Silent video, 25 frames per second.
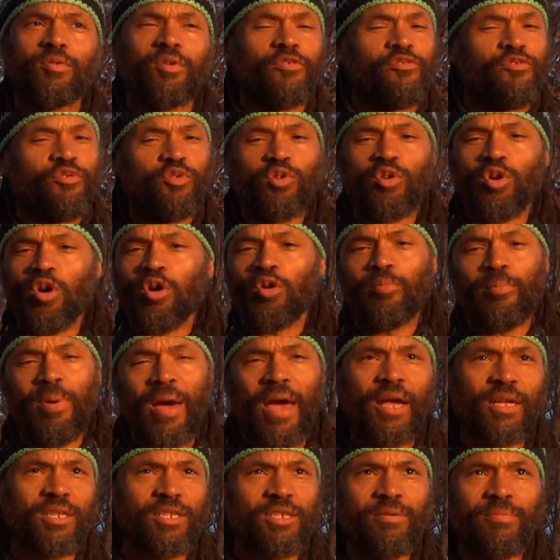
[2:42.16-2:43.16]
If you go
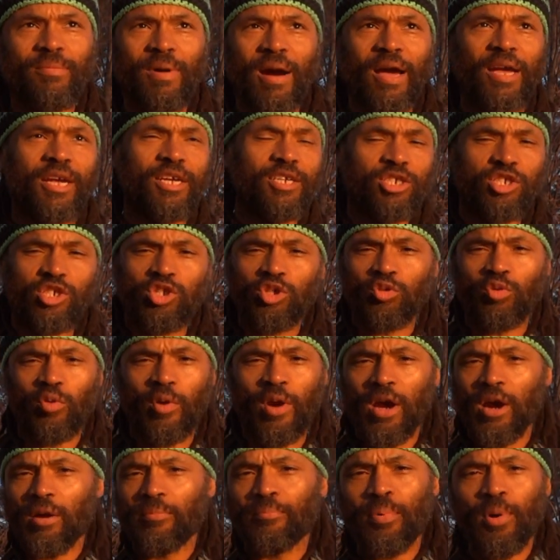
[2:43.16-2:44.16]
back to my
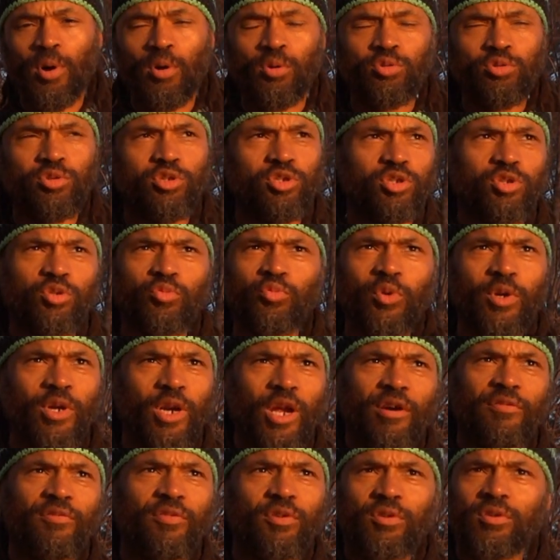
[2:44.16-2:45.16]
Instagram posts or
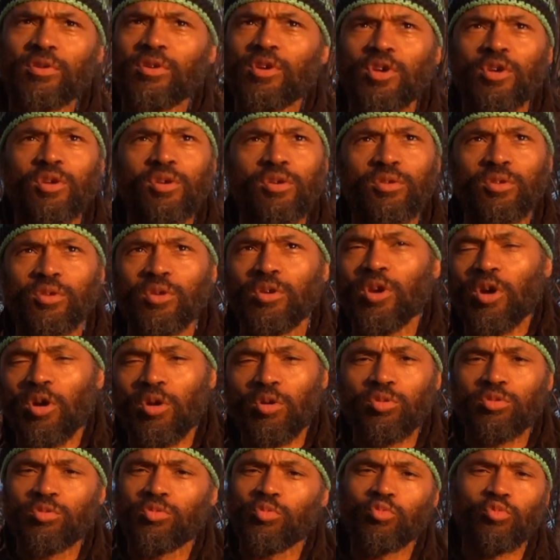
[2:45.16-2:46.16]
whatever,
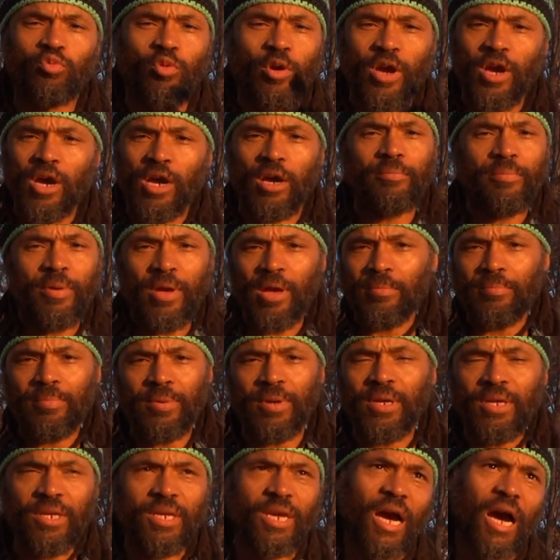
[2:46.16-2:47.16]

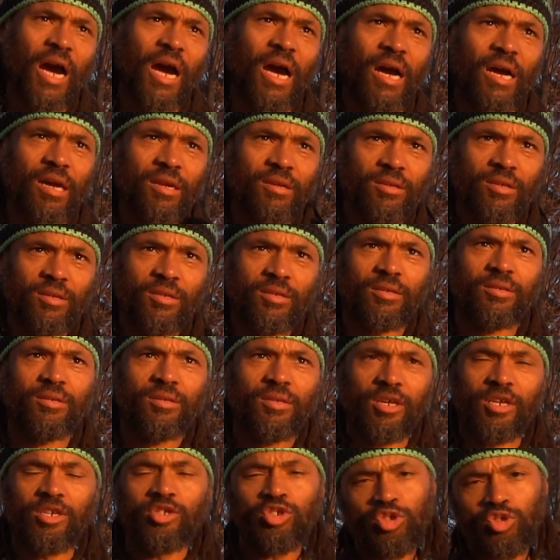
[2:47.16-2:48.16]
reaebedbenyah
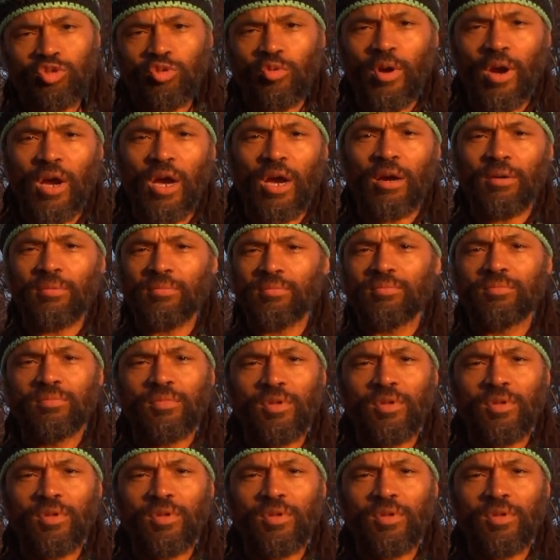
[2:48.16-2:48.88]
Instagram,